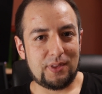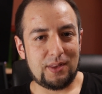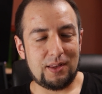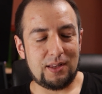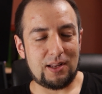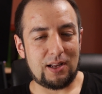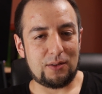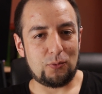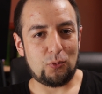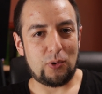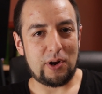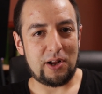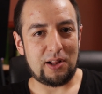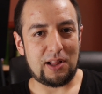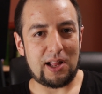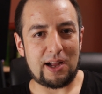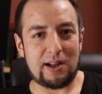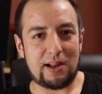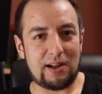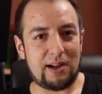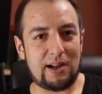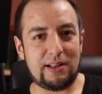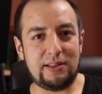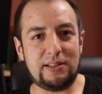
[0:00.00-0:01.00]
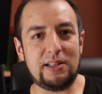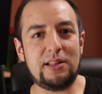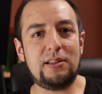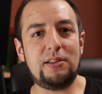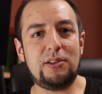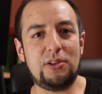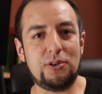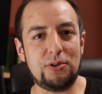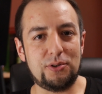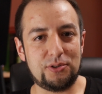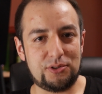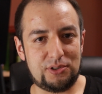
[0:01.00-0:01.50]
that, well, I
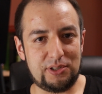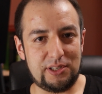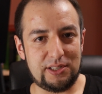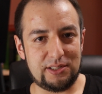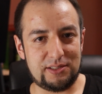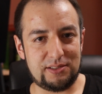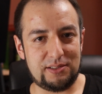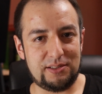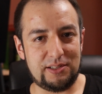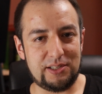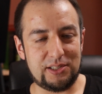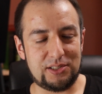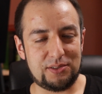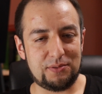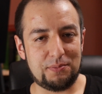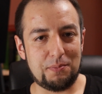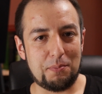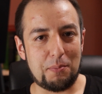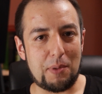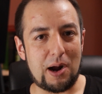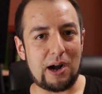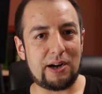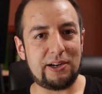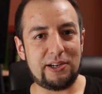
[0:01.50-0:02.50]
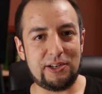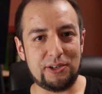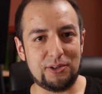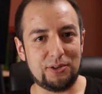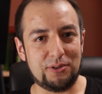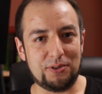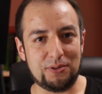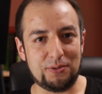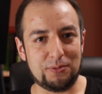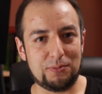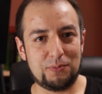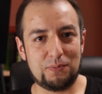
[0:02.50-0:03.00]
did use this
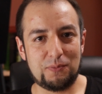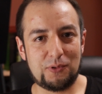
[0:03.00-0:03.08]
Mario